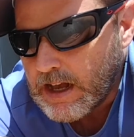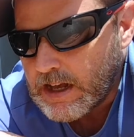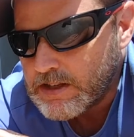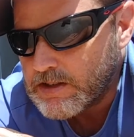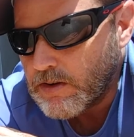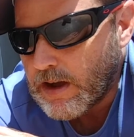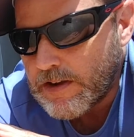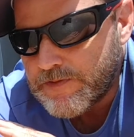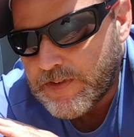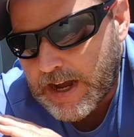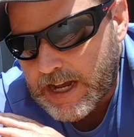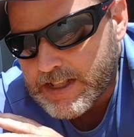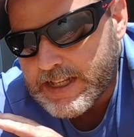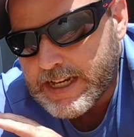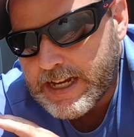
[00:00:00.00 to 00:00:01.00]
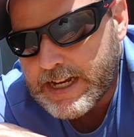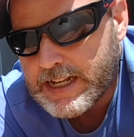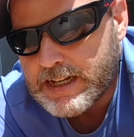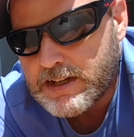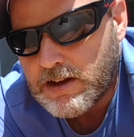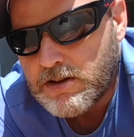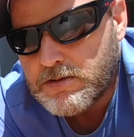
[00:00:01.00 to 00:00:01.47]
so I finally get
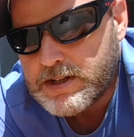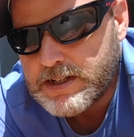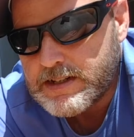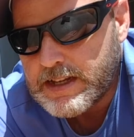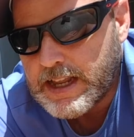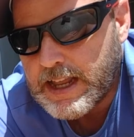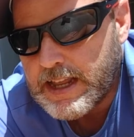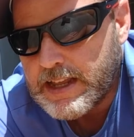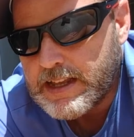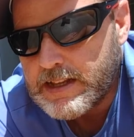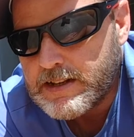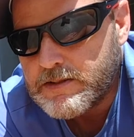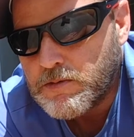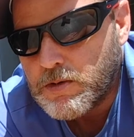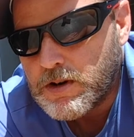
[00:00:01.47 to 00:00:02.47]
it going, and